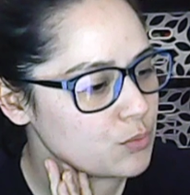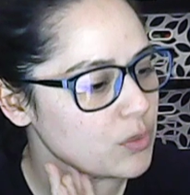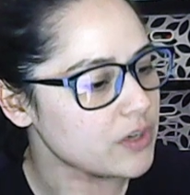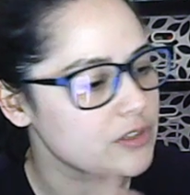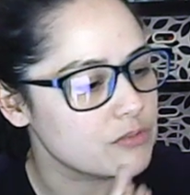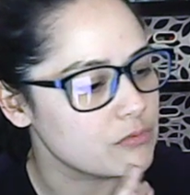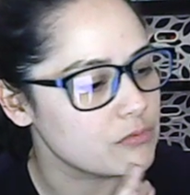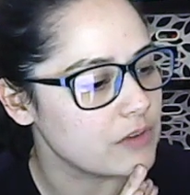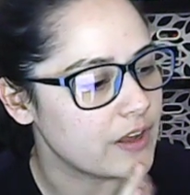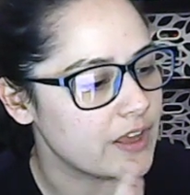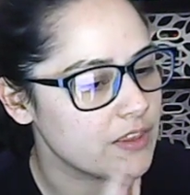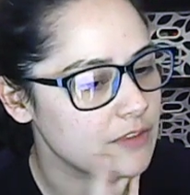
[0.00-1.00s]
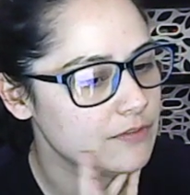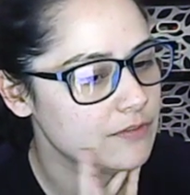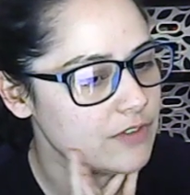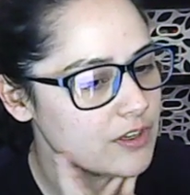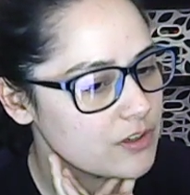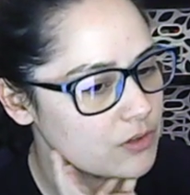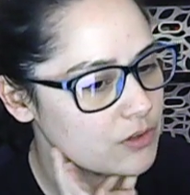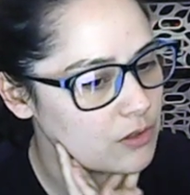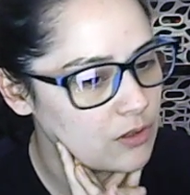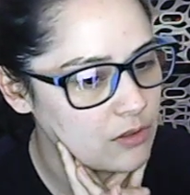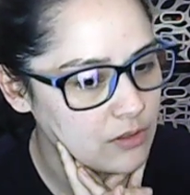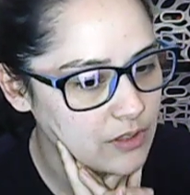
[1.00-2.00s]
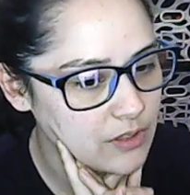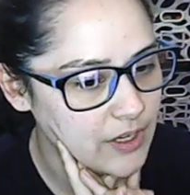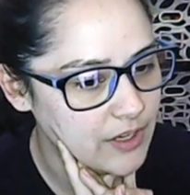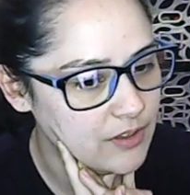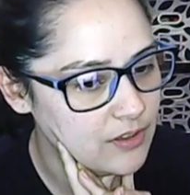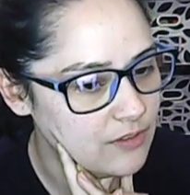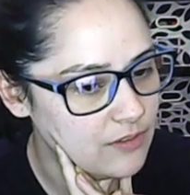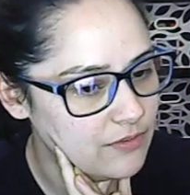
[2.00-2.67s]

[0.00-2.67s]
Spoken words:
is at the vehicle, kind of